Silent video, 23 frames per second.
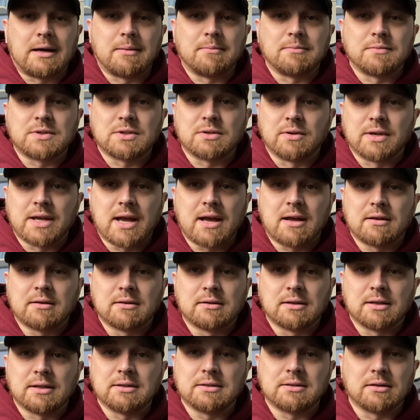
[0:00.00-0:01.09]
So yeah,
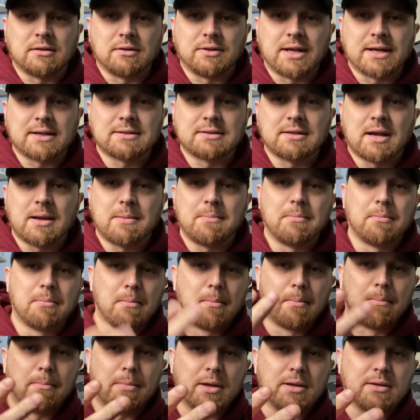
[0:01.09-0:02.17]
until next time.
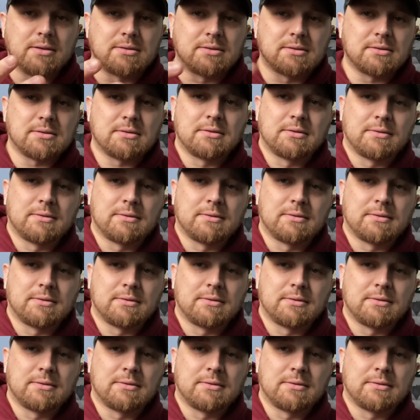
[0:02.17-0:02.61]
Peace.